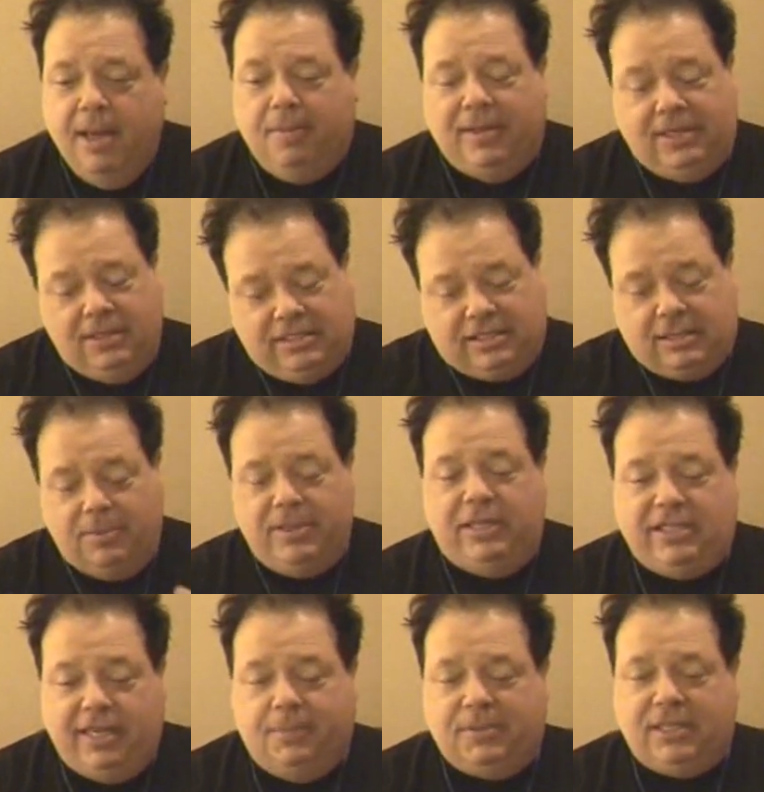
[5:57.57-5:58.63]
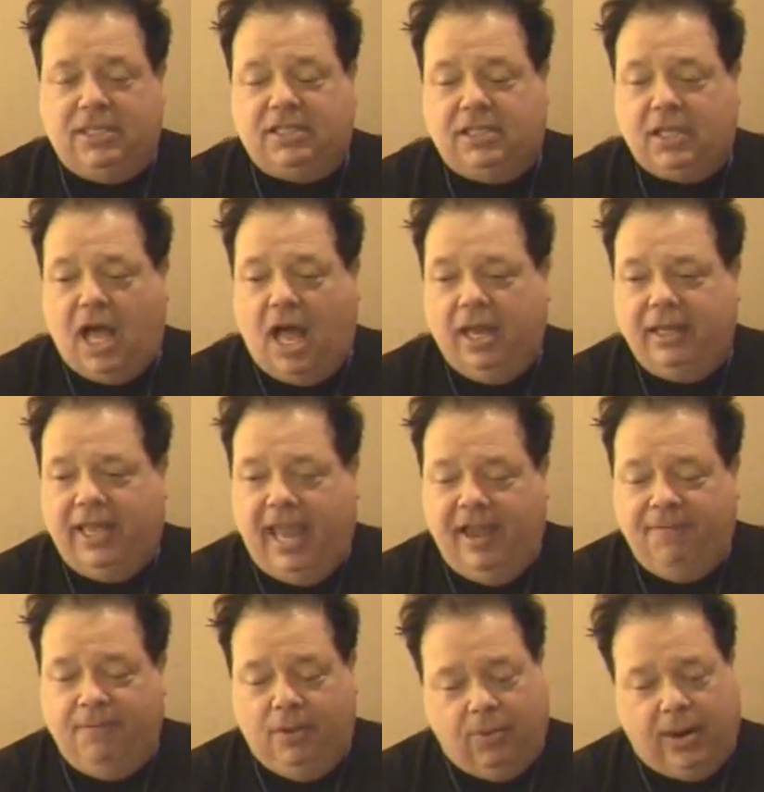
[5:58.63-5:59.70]
But some of the tips that Scott
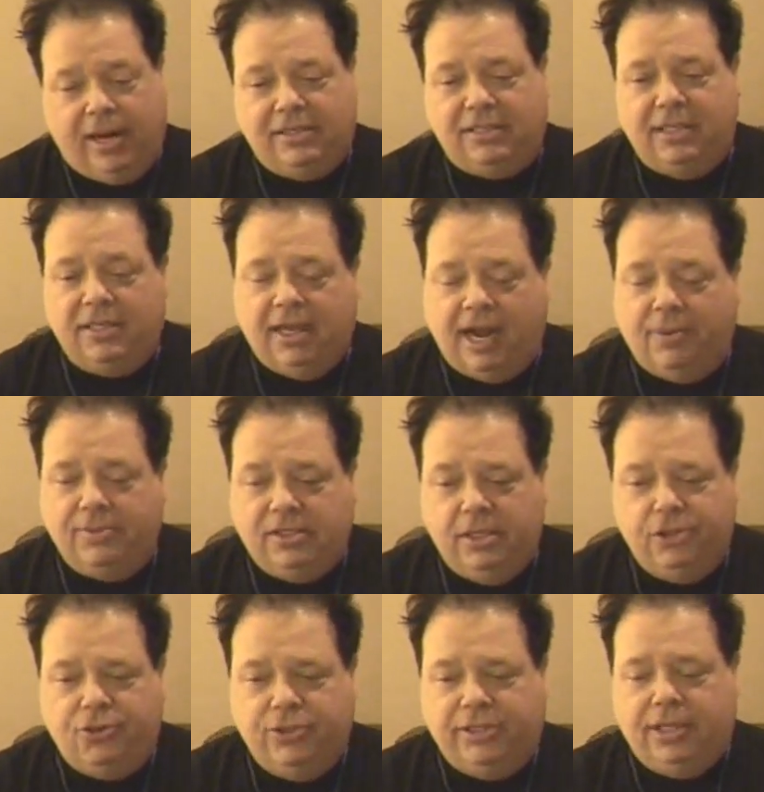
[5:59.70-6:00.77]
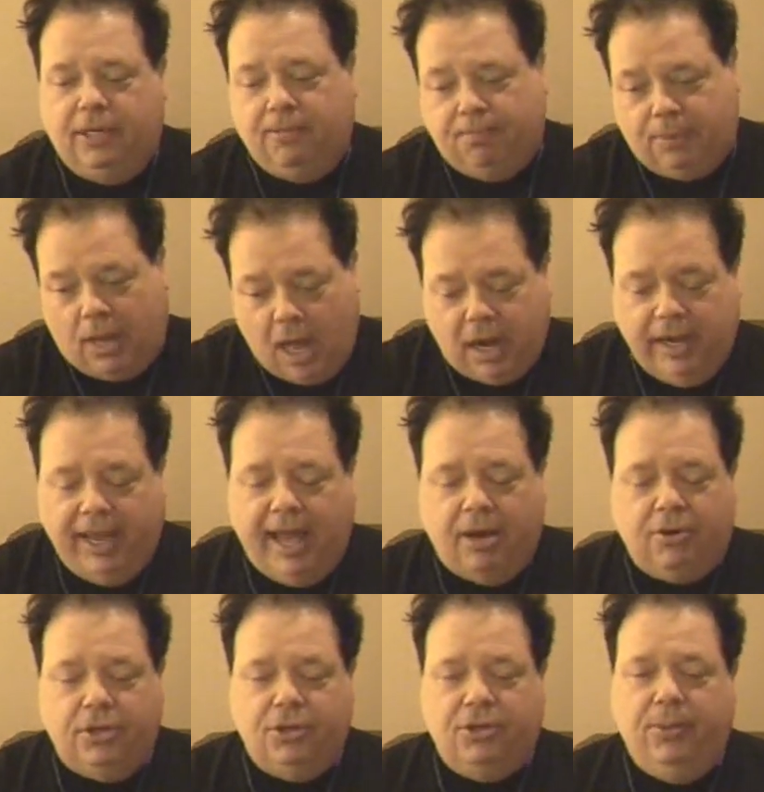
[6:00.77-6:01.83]
gave me when I said that I was interested in plotting
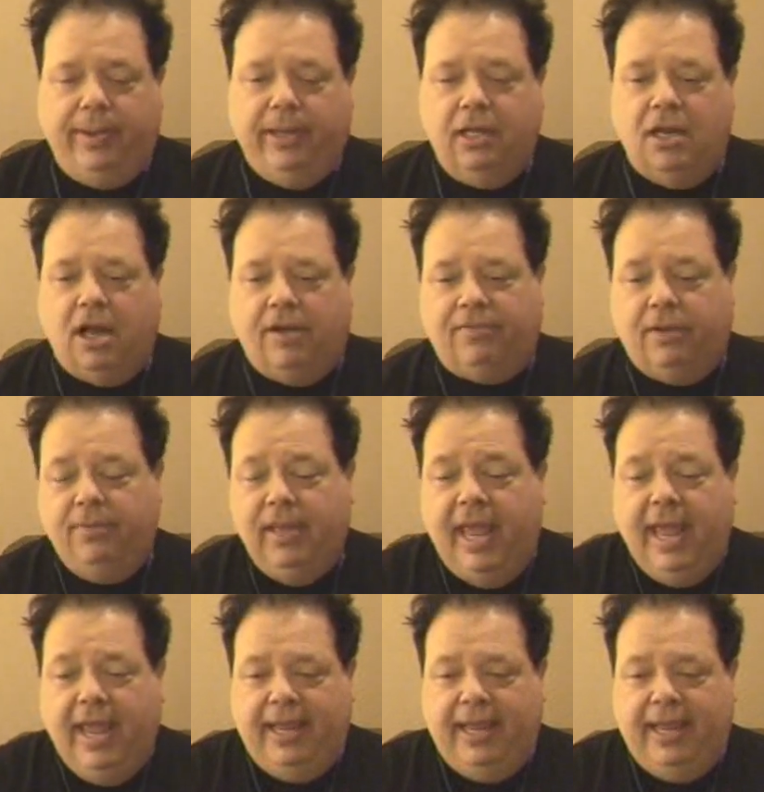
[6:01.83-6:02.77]
out and doing a novel,